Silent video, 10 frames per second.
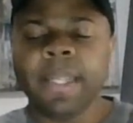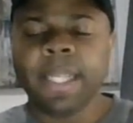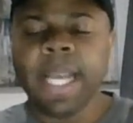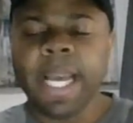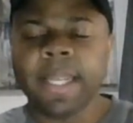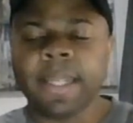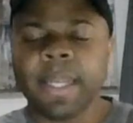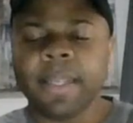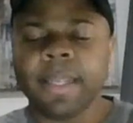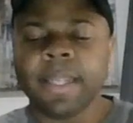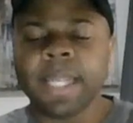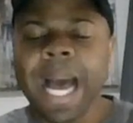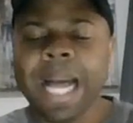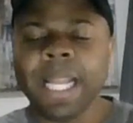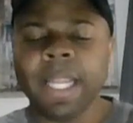sits
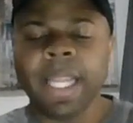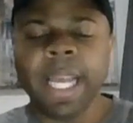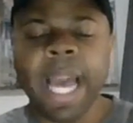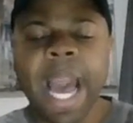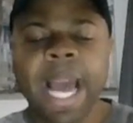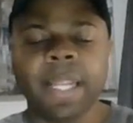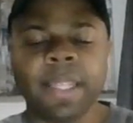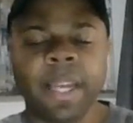solidly at